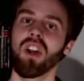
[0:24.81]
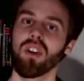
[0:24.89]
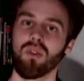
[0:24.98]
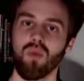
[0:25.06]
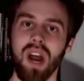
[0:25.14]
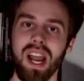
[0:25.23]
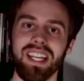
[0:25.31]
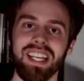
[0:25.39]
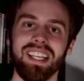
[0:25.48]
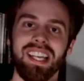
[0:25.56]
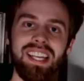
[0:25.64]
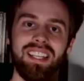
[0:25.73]

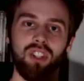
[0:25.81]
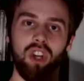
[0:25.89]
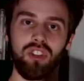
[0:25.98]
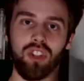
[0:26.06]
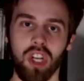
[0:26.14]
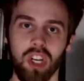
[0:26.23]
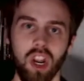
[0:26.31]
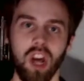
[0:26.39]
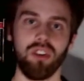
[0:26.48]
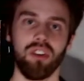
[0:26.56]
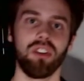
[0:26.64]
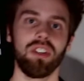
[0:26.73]
writing is
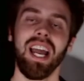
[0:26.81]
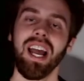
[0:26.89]
uncluttered.